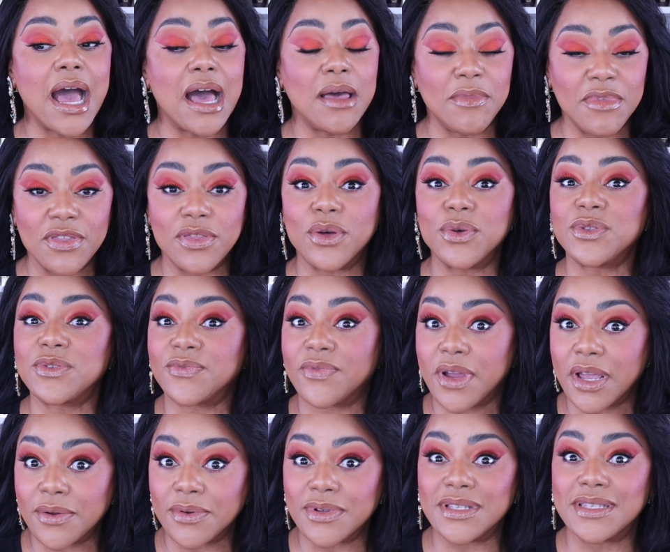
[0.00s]
I mean, those
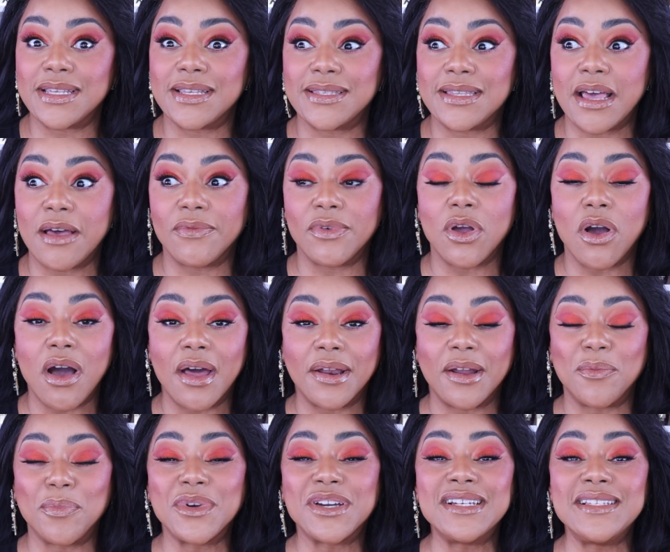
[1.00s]
fragrances have gone
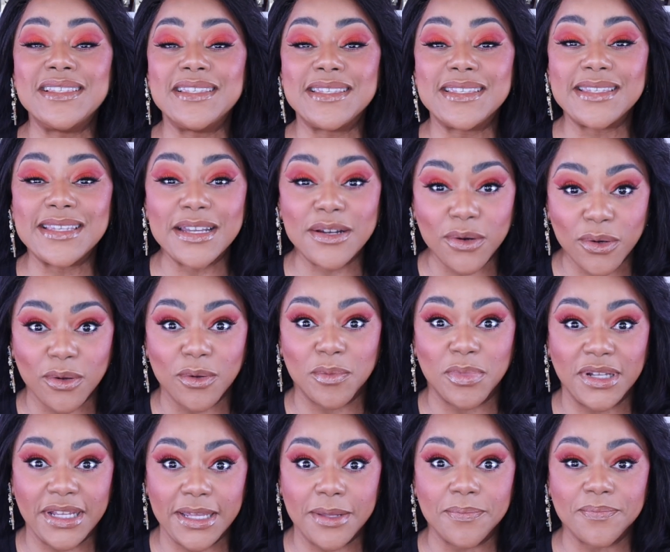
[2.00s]
up
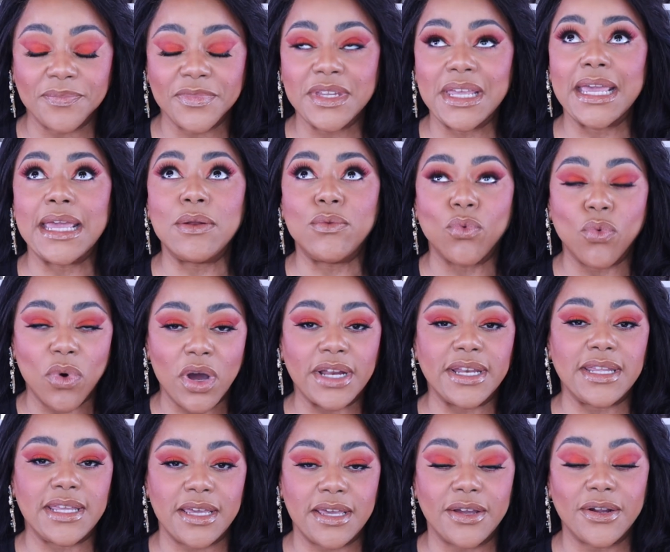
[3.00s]
considerably in
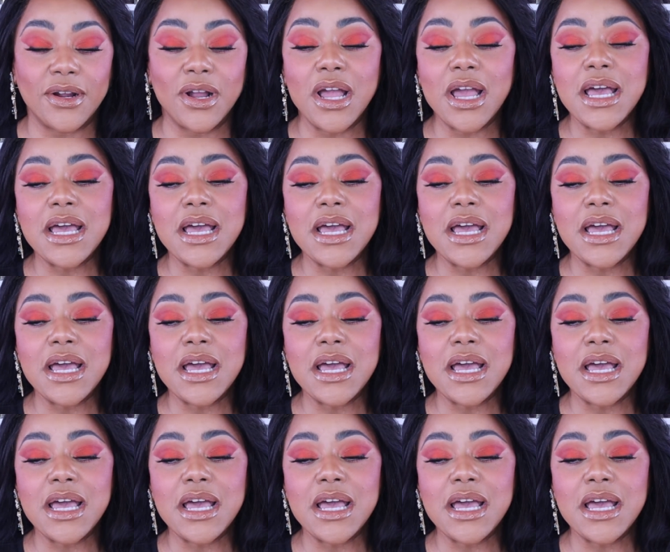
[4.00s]
1 year.